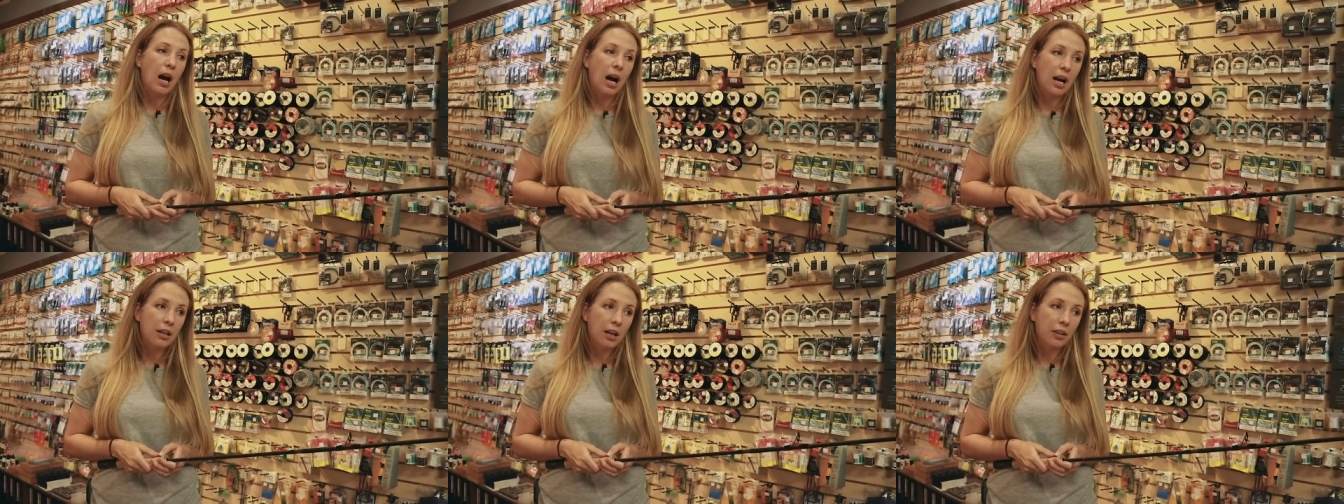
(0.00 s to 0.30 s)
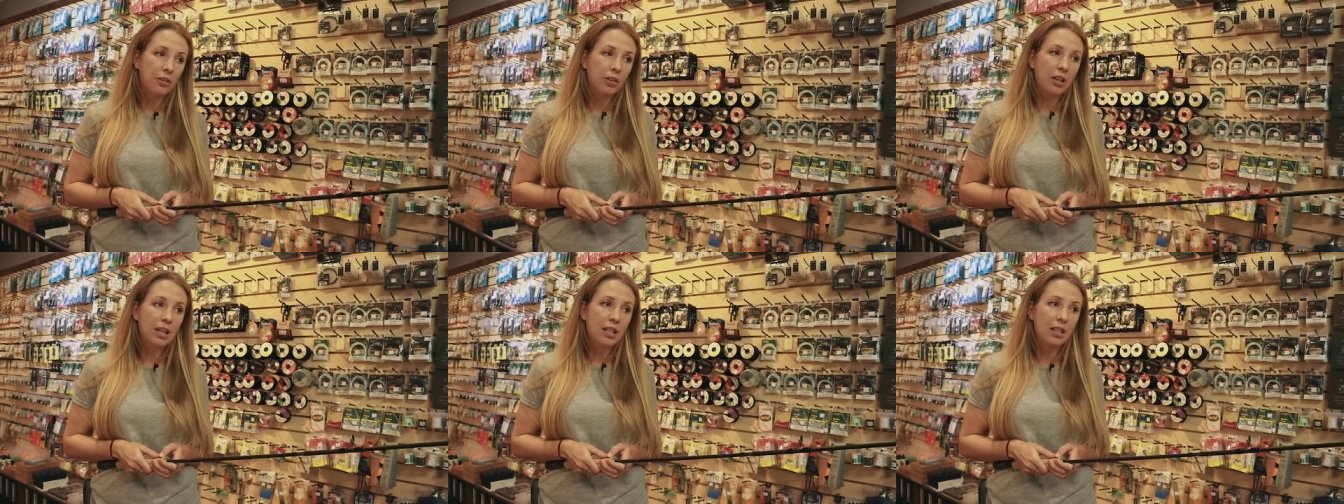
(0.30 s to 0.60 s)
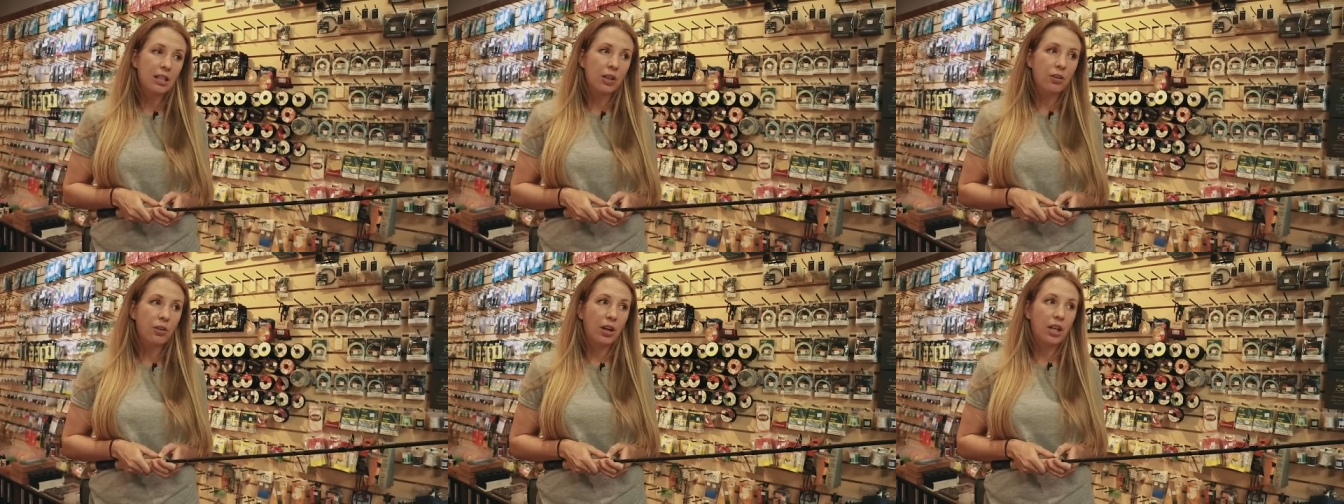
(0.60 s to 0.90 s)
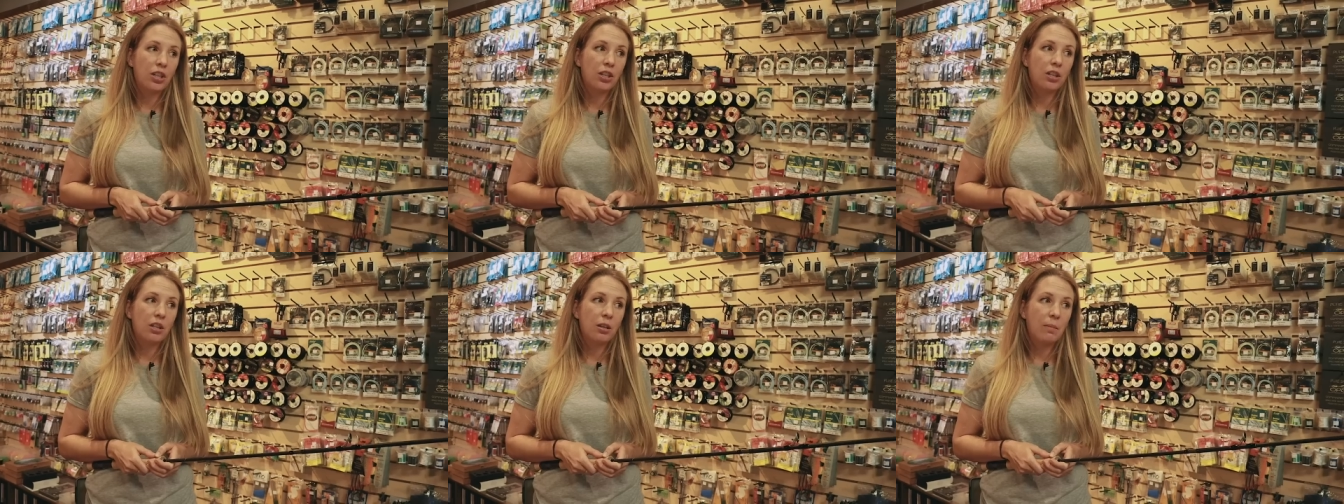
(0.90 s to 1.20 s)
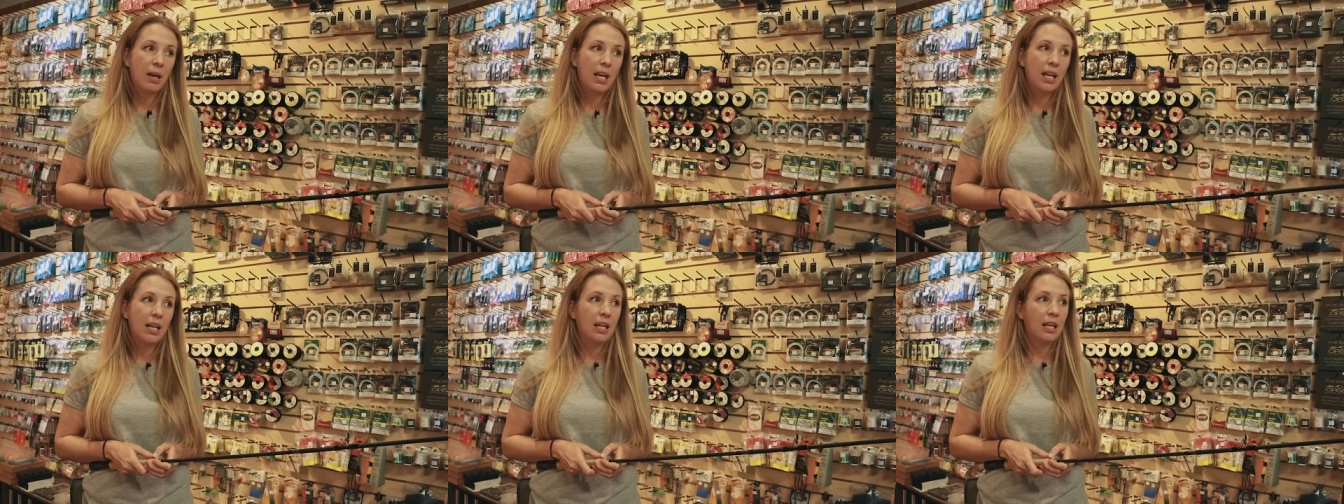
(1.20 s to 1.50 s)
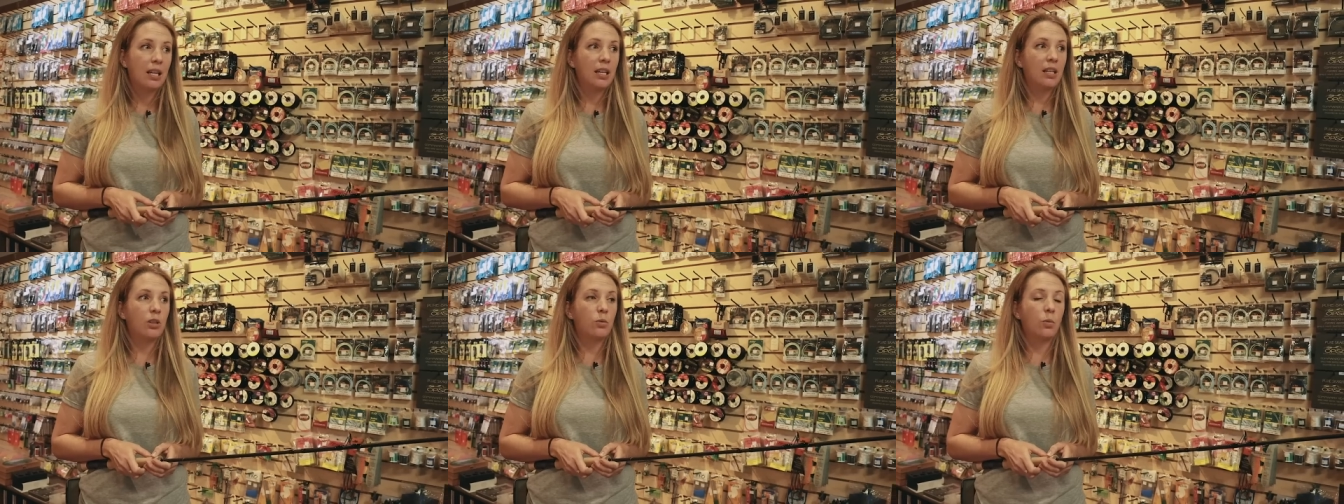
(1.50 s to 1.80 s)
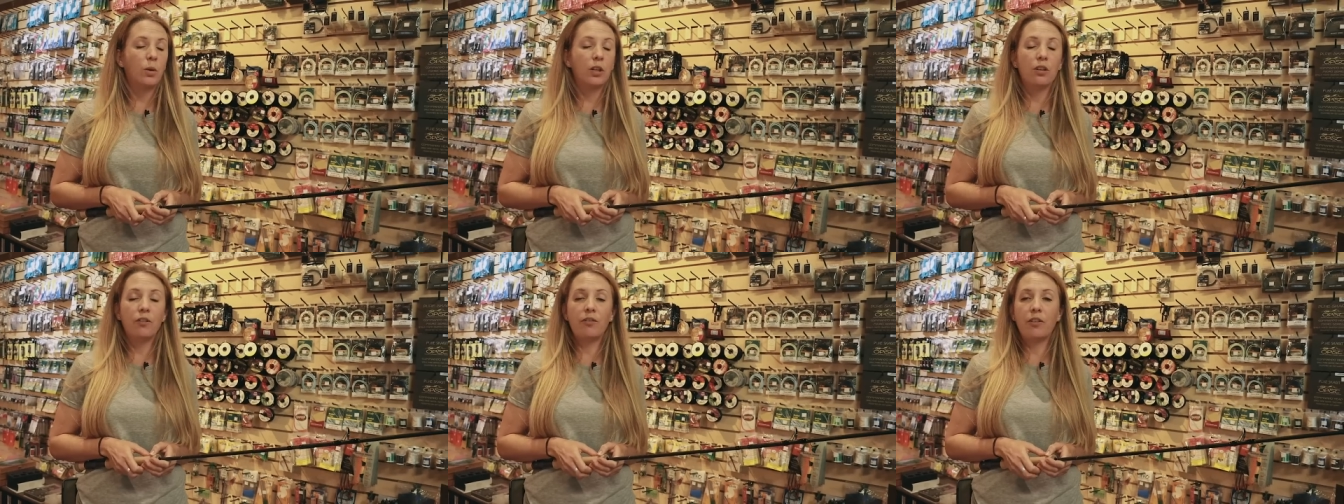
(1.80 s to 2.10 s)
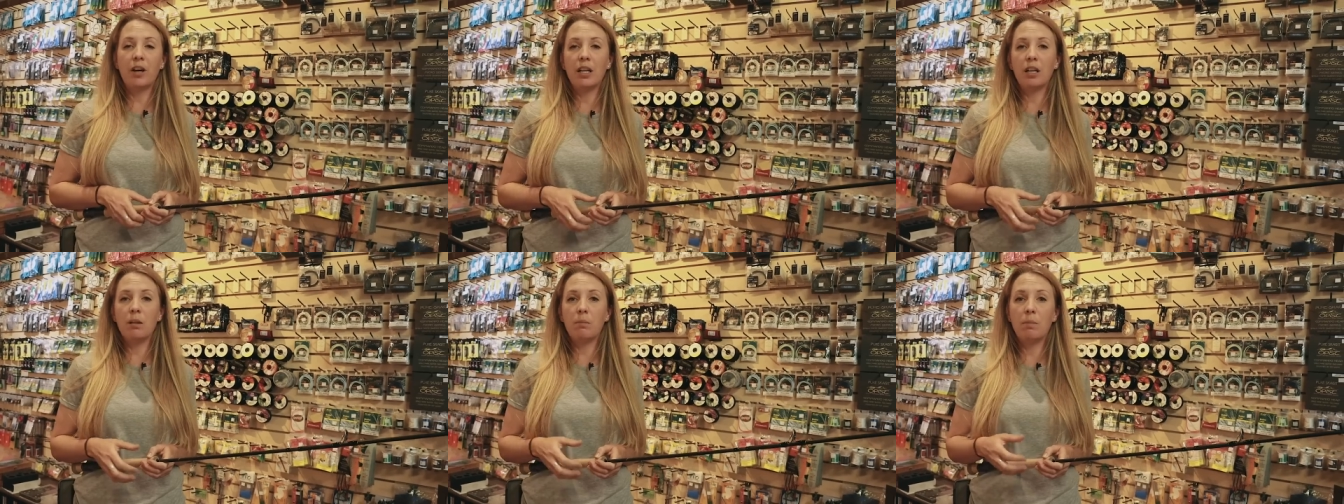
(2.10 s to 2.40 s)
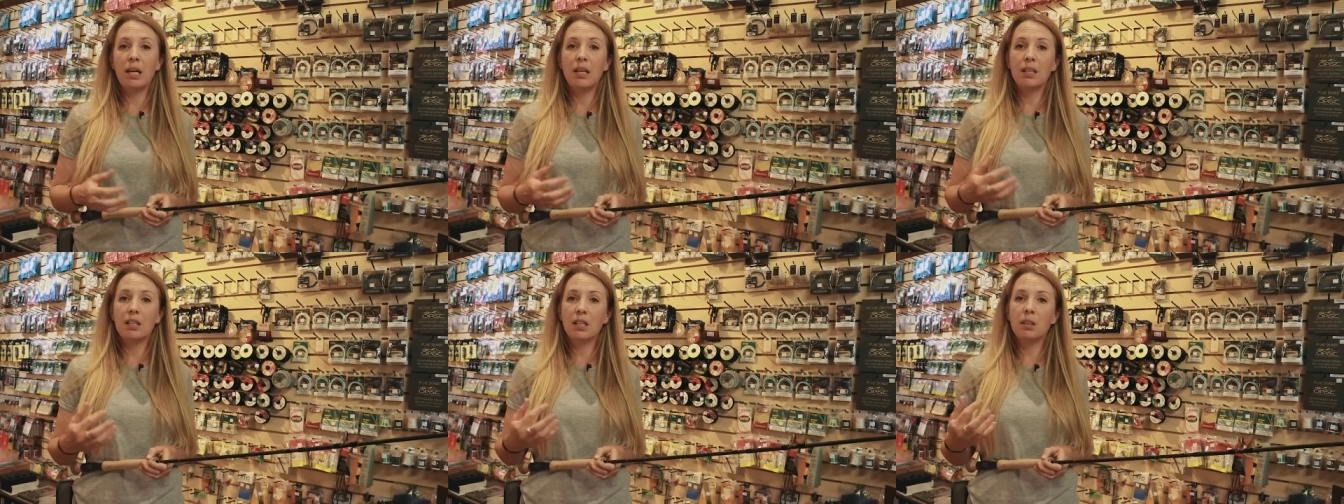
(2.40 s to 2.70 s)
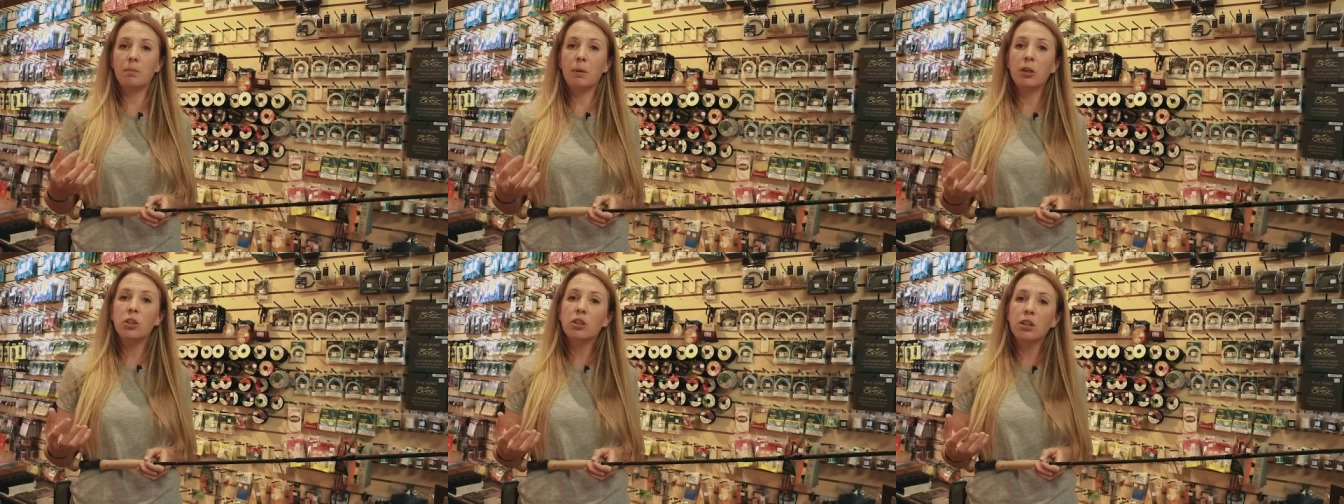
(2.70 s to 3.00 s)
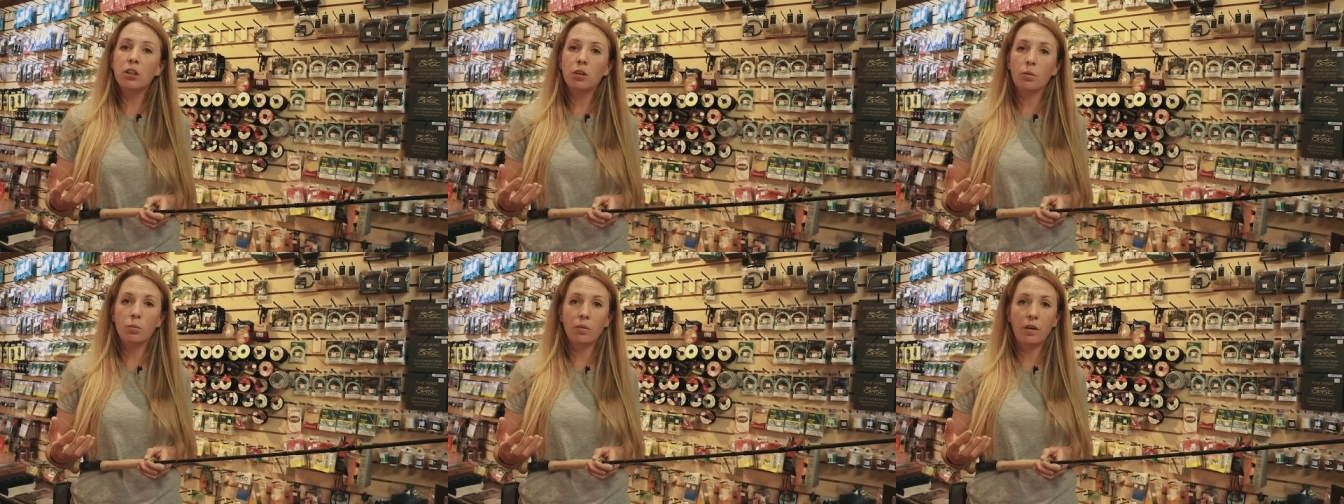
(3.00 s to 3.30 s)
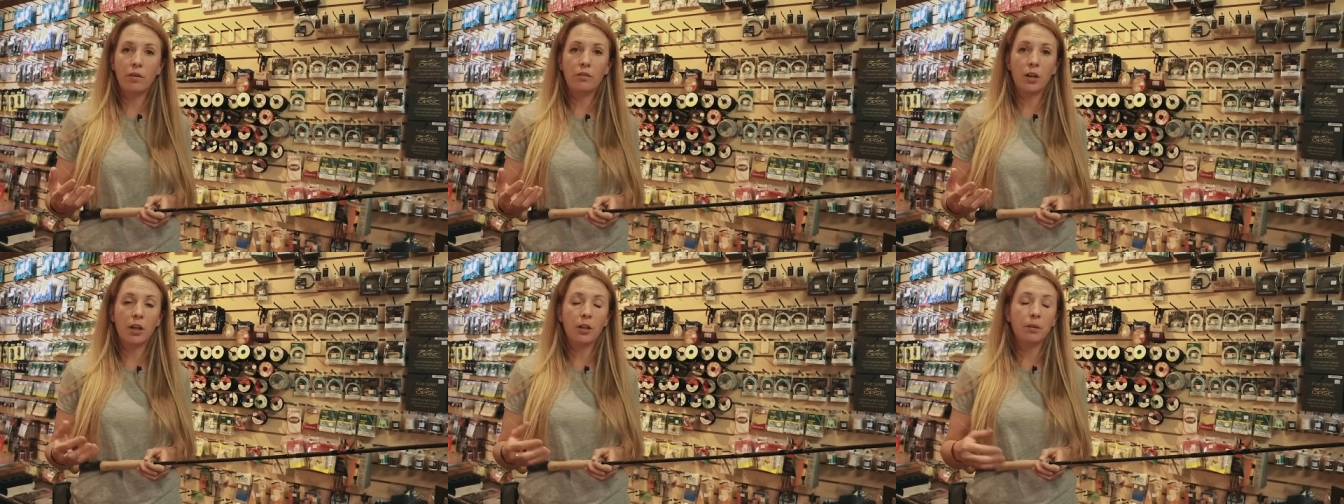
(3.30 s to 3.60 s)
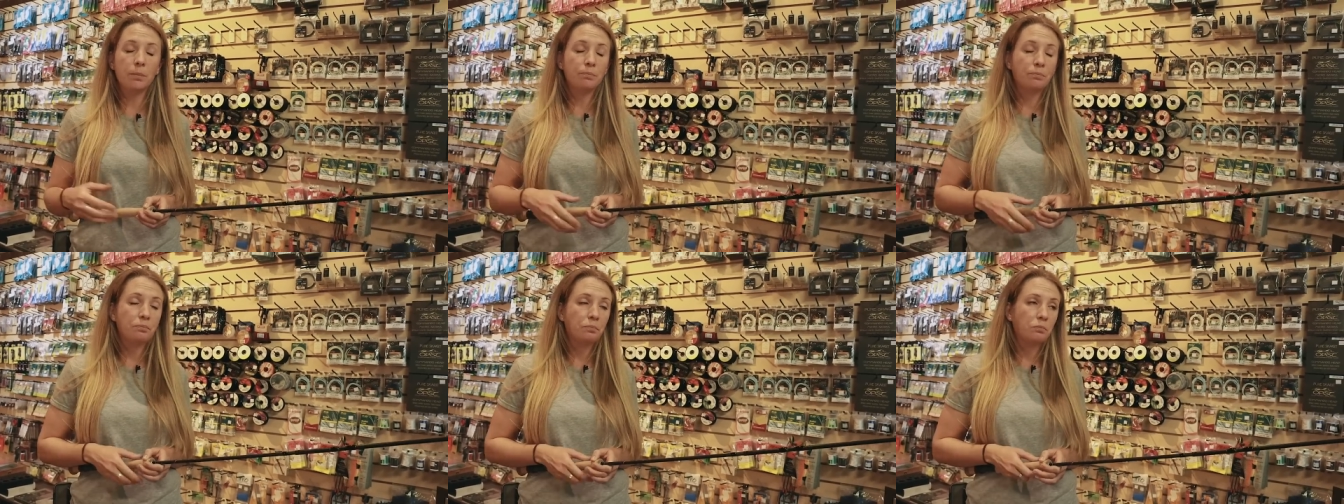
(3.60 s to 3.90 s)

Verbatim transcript: Another consideration to make is when you're fighting pinks, especially in a river,